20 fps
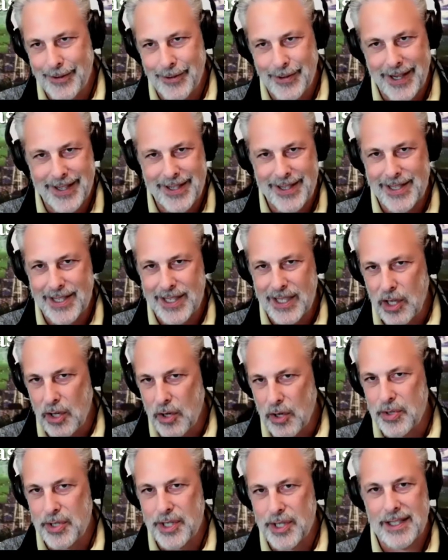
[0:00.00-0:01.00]

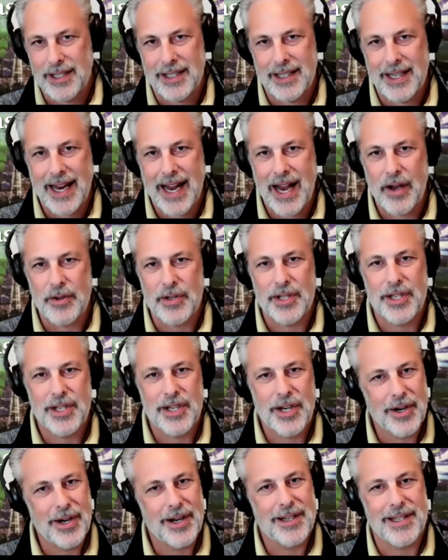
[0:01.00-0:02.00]
undisclosed as to how
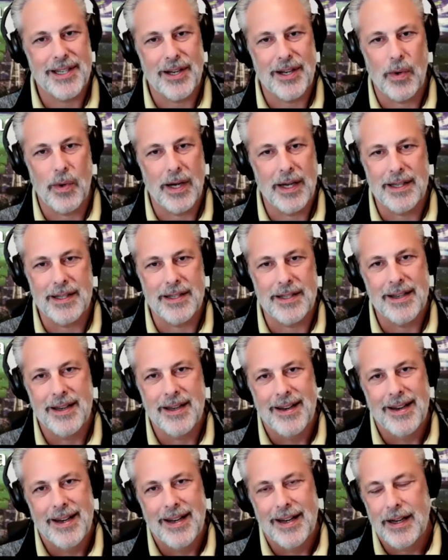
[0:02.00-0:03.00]
serious it was.
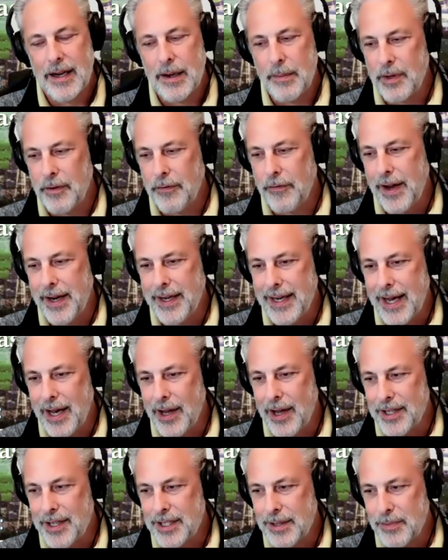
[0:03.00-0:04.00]
Come to find out,
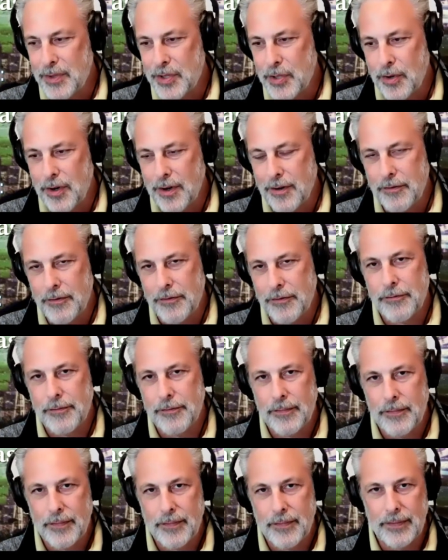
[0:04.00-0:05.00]
it's some sort of
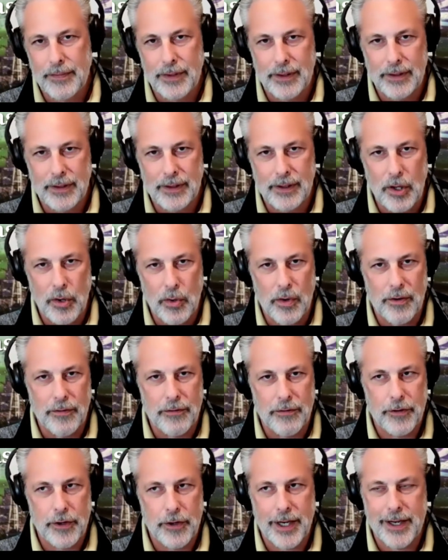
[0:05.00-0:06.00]
lower
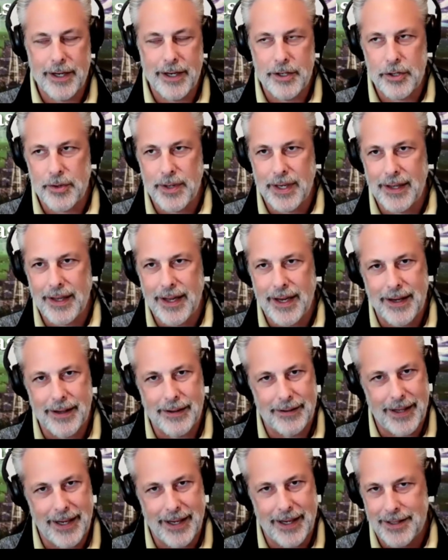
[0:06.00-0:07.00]
foot injury,
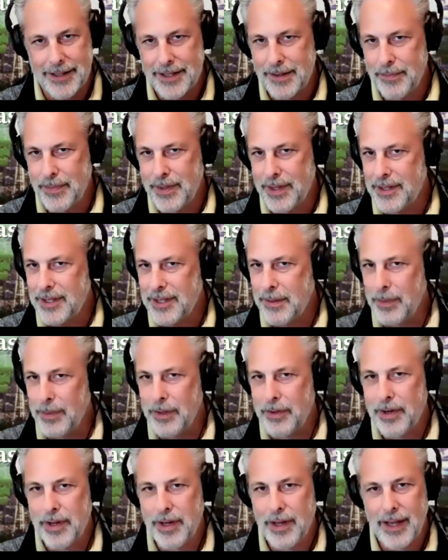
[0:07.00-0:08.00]
like some
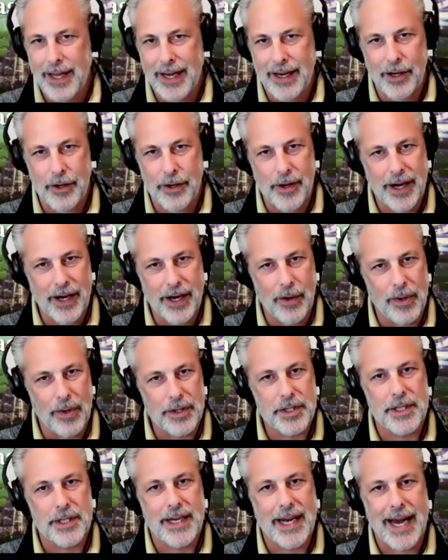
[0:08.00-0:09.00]
similar to like Greg
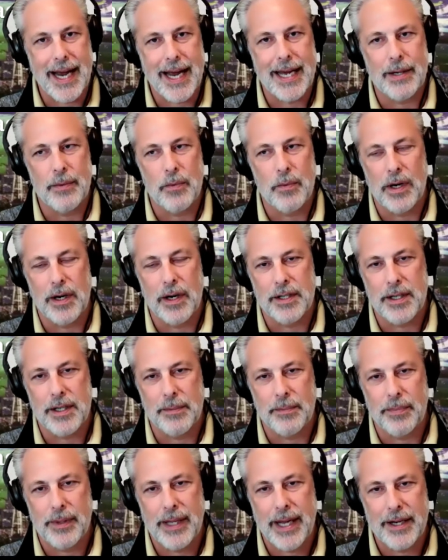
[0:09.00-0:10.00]
Olson had, where it's a
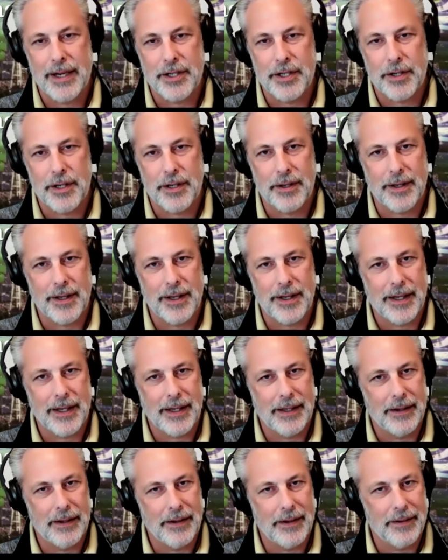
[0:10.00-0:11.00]
plantar
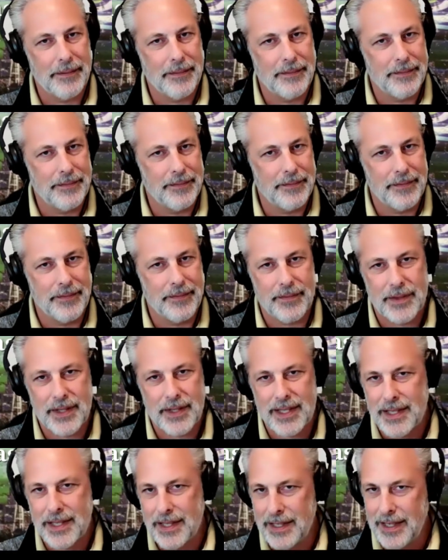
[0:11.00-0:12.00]

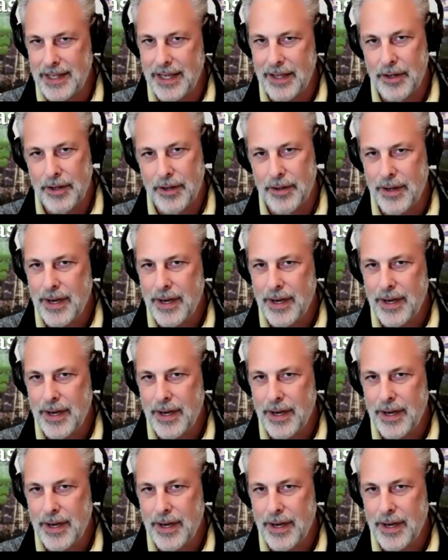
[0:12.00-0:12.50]
either